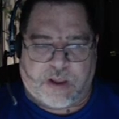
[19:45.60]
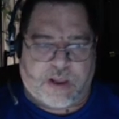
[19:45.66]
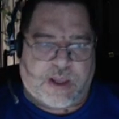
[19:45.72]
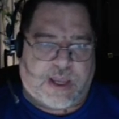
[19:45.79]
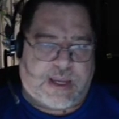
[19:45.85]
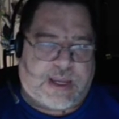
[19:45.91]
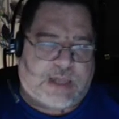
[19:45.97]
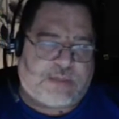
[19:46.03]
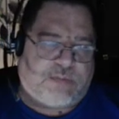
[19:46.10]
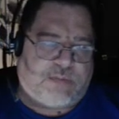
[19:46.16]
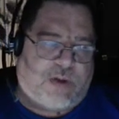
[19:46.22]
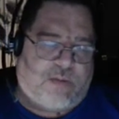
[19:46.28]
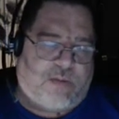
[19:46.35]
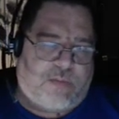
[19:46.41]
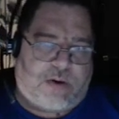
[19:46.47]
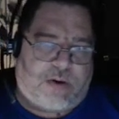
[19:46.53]
And guess
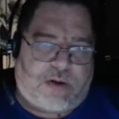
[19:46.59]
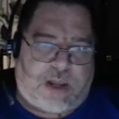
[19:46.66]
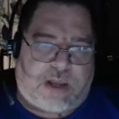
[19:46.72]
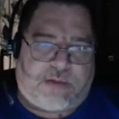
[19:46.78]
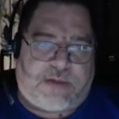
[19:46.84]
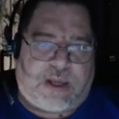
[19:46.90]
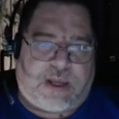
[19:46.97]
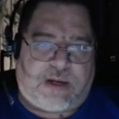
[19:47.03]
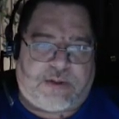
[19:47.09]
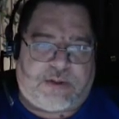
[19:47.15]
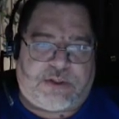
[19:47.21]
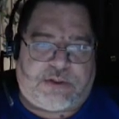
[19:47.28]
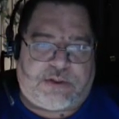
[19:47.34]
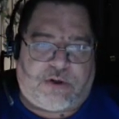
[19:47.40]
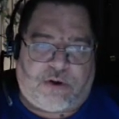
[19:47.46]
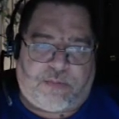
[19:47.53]
what? We go to add the
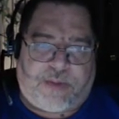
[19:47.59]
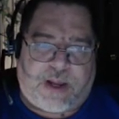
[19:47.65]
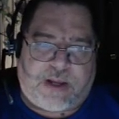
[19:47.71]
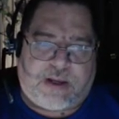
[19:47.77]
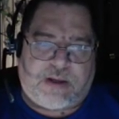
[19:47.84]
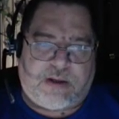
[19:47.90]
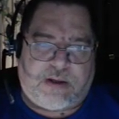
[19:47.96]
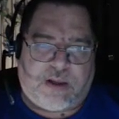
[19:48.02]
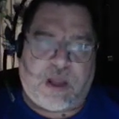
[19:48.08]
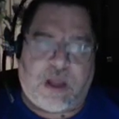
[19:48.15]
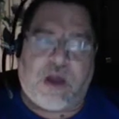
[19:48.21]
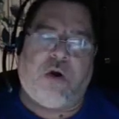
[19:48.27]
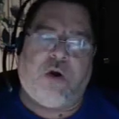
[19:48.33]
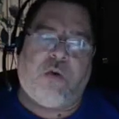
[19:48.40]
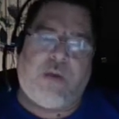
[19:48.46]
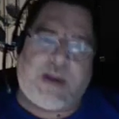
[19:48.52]
animation starter pack.
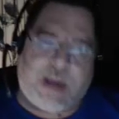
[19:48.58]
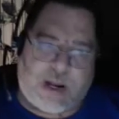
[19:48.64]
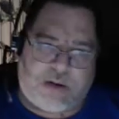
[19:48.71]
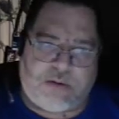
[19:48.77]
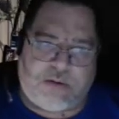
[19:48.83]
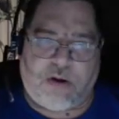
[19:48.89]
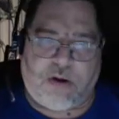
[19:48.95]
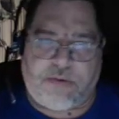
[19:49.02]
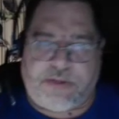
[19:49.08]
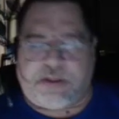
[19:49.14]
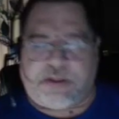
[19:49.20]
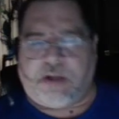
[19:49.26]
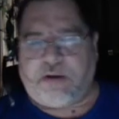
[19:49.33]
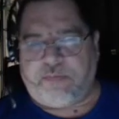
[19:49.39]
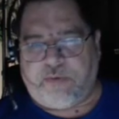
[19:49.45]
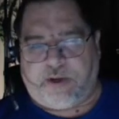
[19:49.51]
We got to do all this
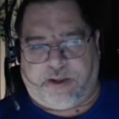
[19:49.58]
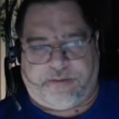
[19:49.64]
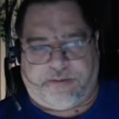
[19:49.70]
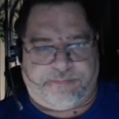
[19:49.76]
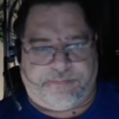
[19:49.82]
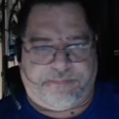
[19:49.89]
all over again.